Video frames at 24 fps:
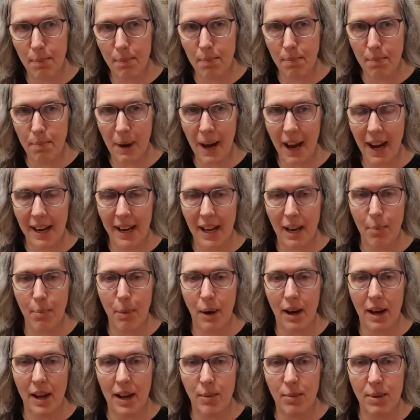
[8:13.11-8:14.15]
panic
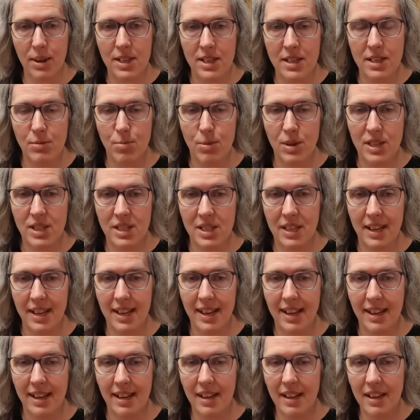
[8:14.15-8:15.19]
buying. We're
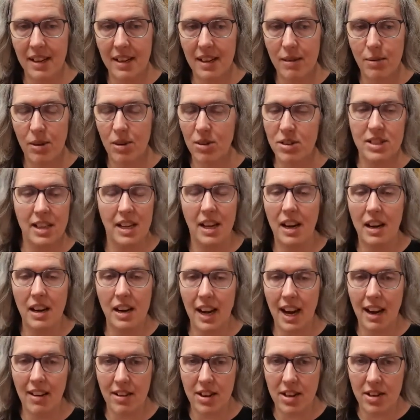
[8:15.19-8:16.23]
not seeing
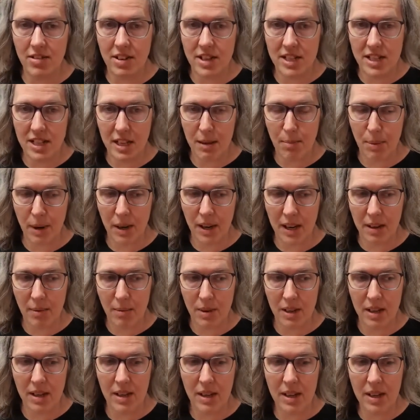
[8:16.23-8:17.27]
uncharacteristic buying.
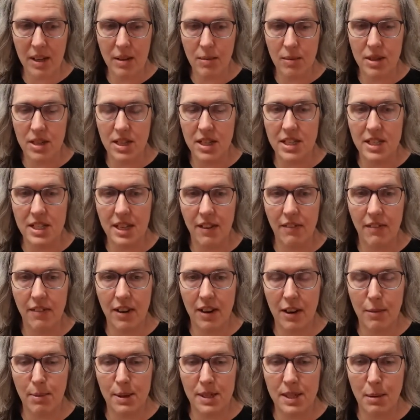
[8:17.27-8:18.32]
We're just seeing
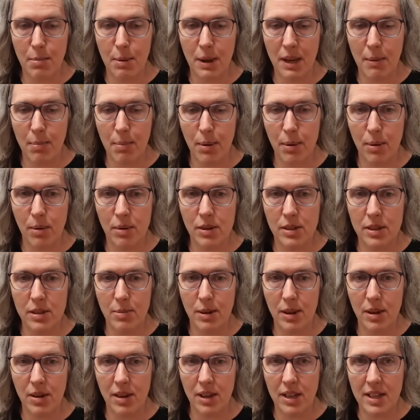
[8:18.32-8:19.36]
very busy people, to
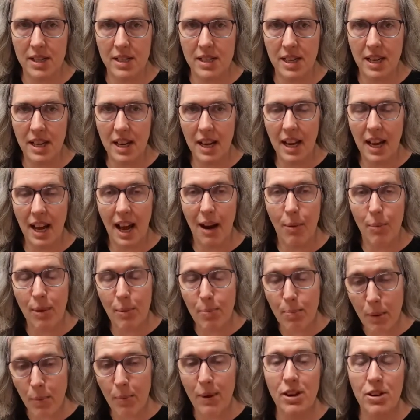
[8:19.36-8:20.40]
be honest.
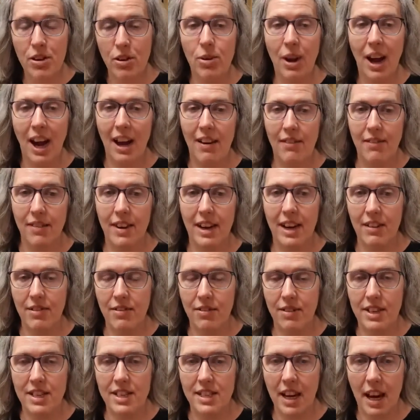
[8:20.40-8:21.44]
But we do have
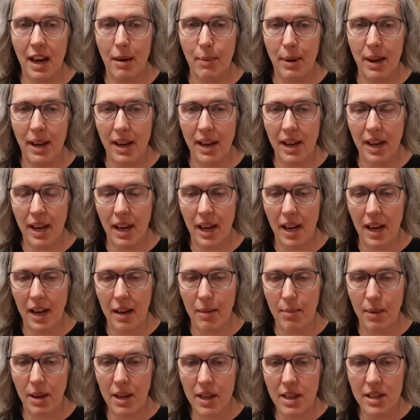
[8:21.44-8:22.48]
deliveries coming,
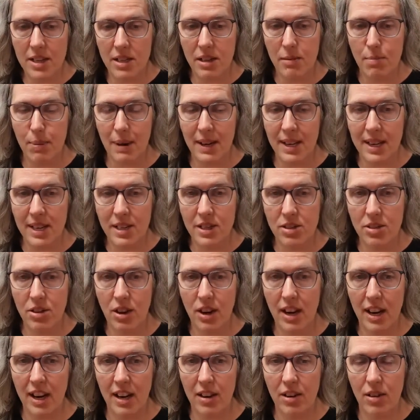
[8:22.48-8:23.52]
so please
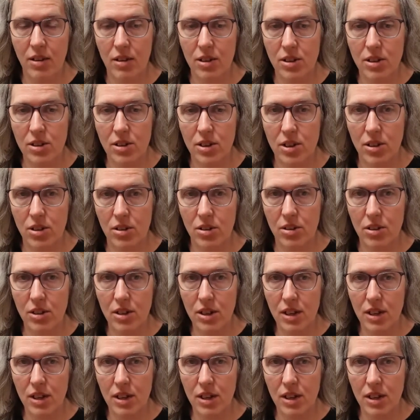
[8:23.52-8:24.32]
try not to